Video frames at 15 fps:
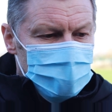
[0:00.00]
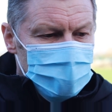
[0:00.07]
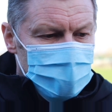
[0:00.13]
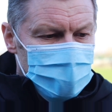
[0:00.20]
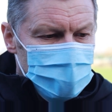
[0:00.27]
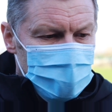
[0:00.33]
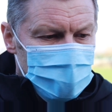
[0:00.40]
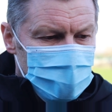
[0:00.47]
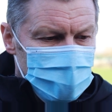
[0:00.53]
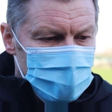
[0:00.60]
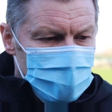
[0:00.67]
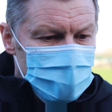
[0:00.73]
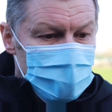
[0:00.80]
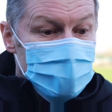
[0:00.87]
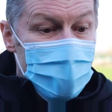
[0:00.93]

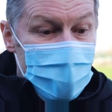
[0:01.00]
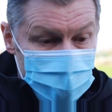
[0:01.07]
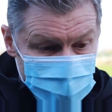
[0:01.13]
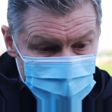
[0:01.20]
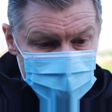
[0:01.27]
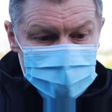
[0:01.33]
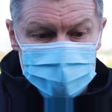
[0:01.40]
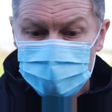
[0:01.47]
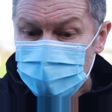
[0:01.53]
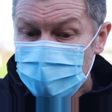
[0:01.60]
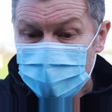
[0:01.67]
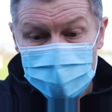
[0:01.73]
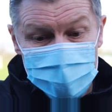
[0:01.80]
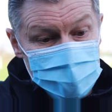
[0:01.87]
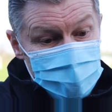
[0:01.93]
Yes.
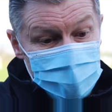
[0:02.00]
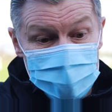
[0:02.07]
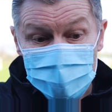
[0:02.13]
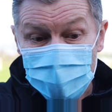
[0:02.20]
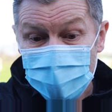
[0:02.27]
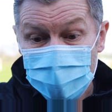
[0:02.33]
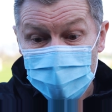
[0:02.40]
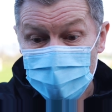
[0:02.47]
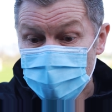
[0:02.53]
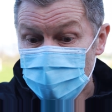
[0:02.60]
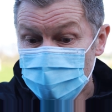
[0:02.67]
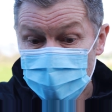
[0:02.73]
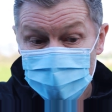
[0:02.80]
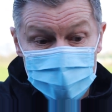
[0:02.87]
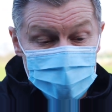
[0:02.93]
We didn't make any
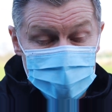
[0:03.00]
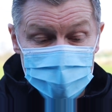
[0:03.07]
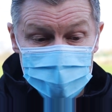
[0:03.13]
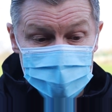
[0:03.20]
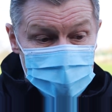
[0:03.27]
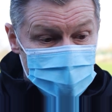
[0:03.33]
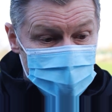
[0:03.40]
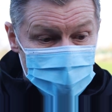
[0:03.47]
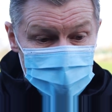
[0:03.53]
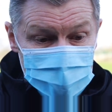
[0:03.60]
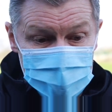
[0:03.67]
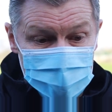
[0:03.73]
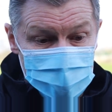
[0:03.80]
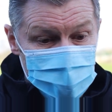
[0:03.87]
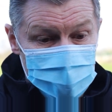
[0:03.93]
substitutions, and there
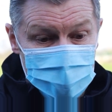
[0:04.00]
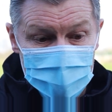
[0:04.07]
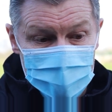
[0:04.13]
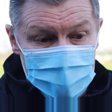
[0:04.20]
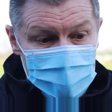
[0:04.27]
was no